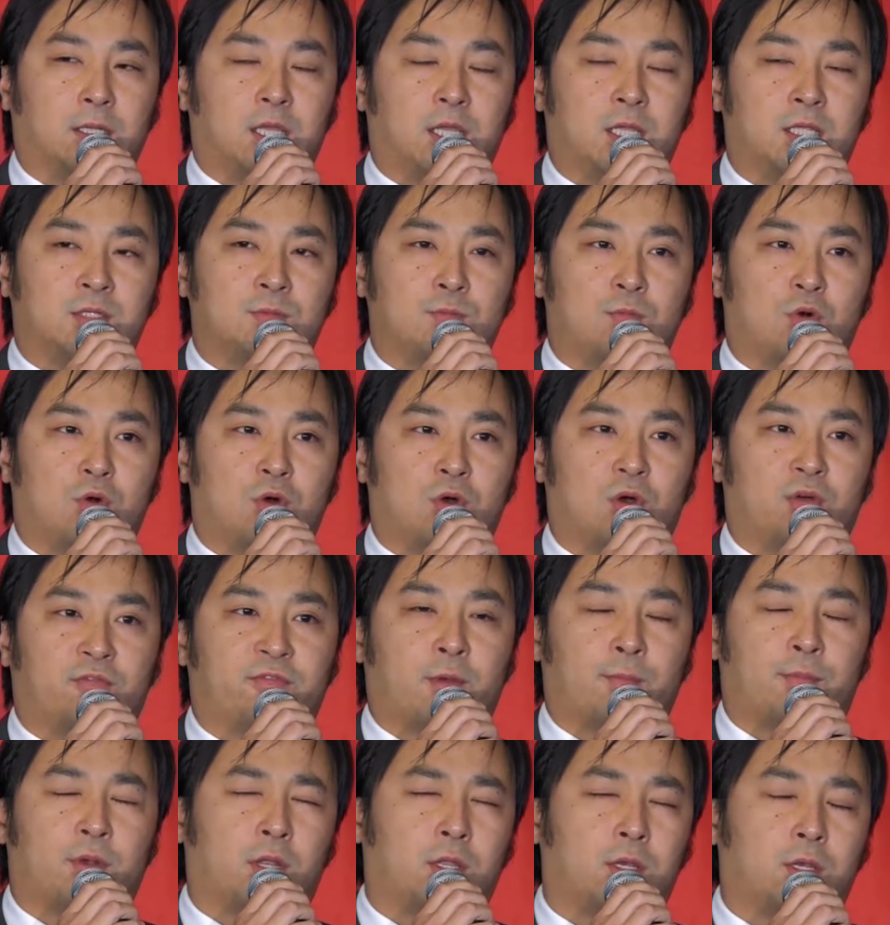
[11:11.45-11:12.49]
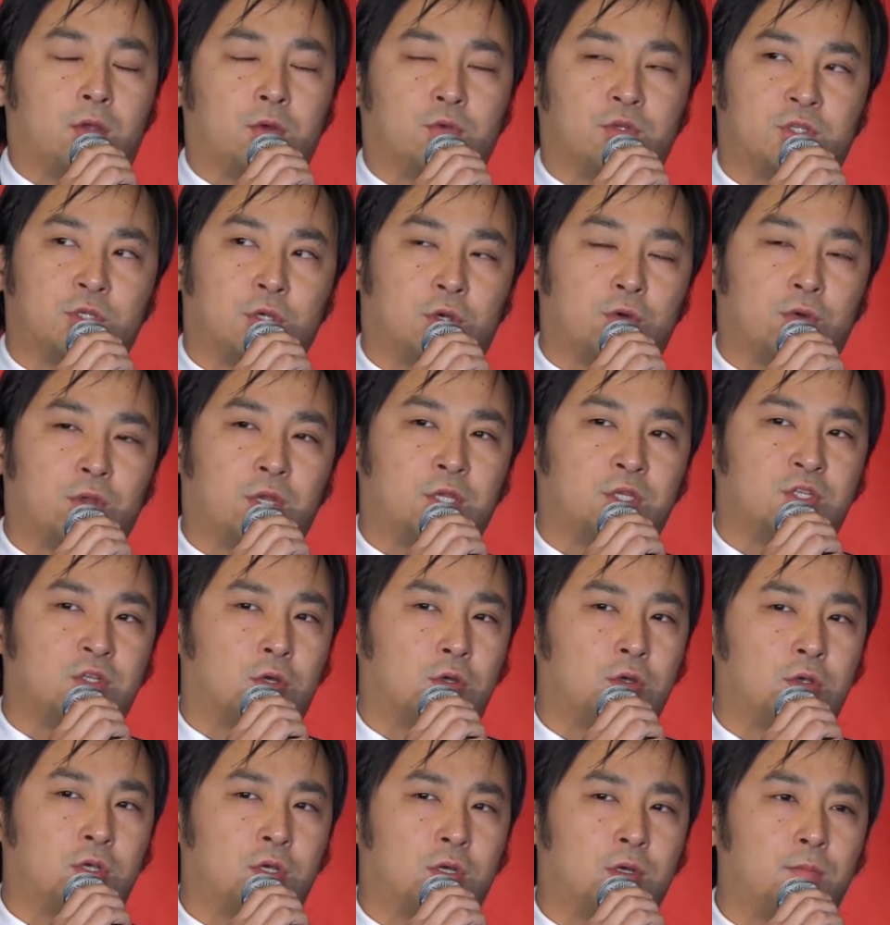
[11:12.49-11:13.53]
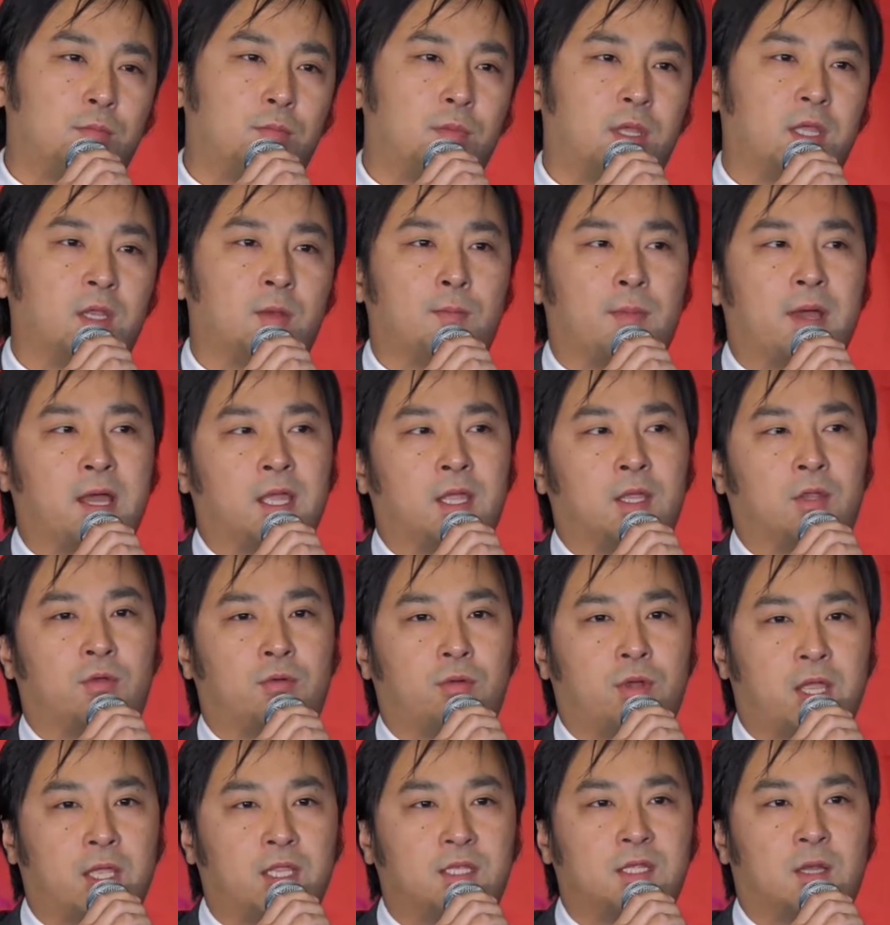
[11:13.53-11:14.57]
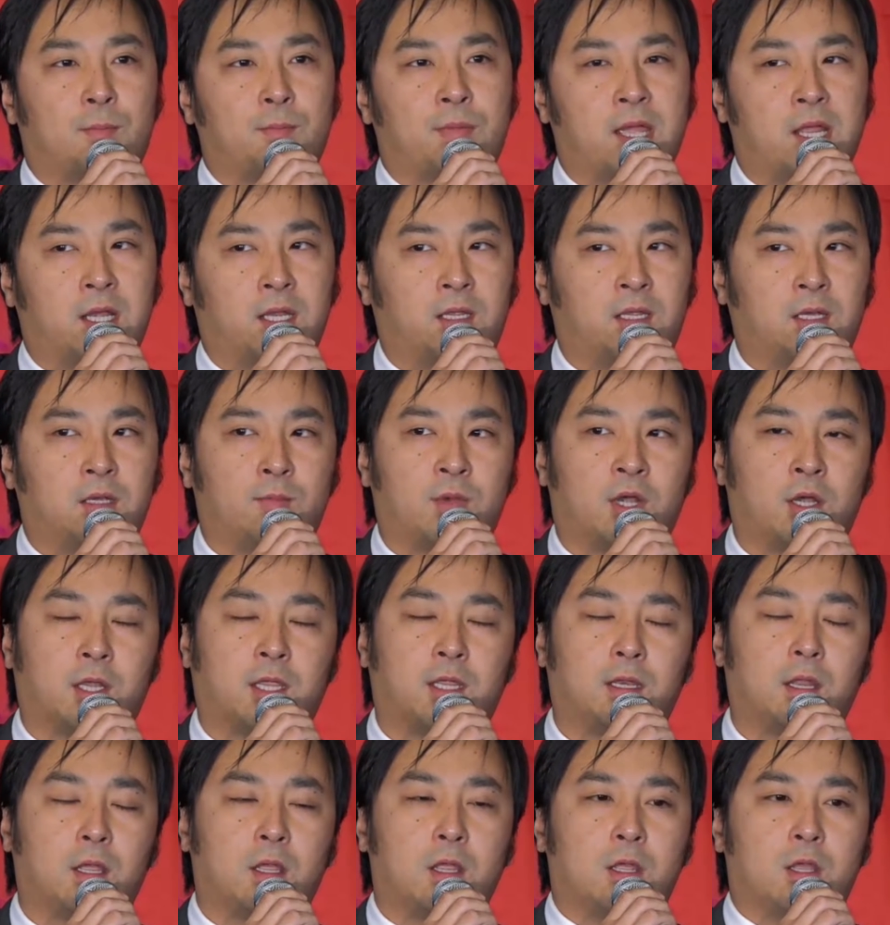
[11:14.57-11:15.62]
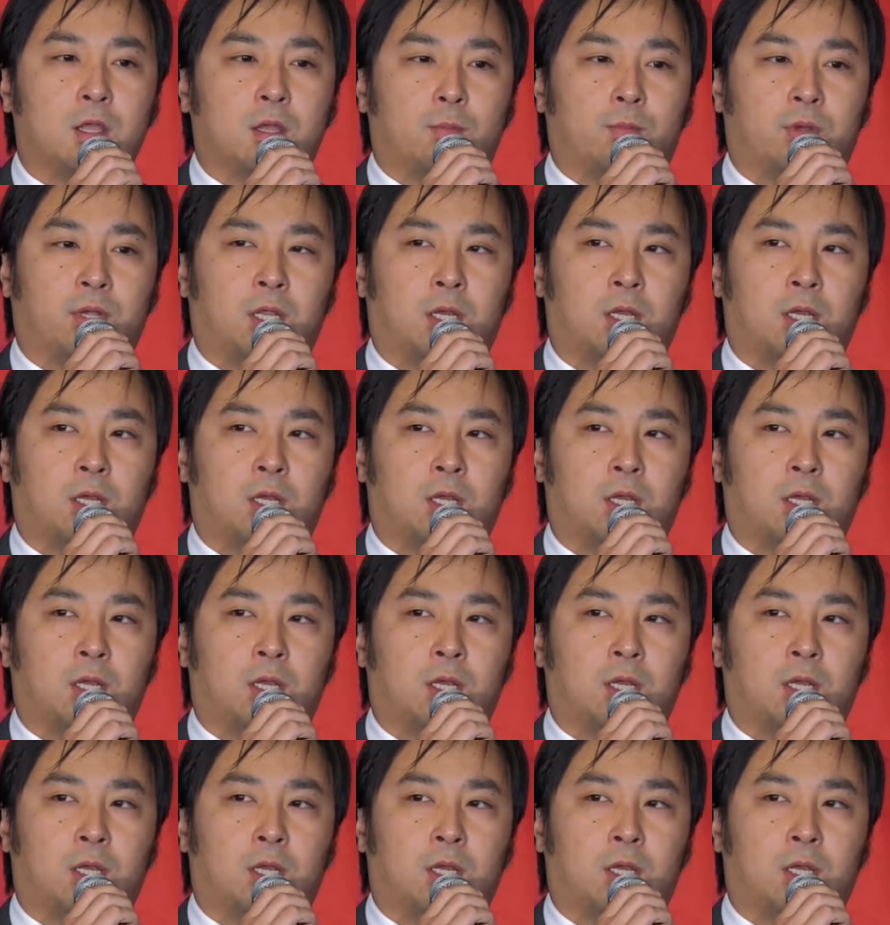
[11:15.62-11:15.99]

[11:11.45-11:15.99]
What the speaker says: is more of a political show in the short term. It might create some panic in the market, but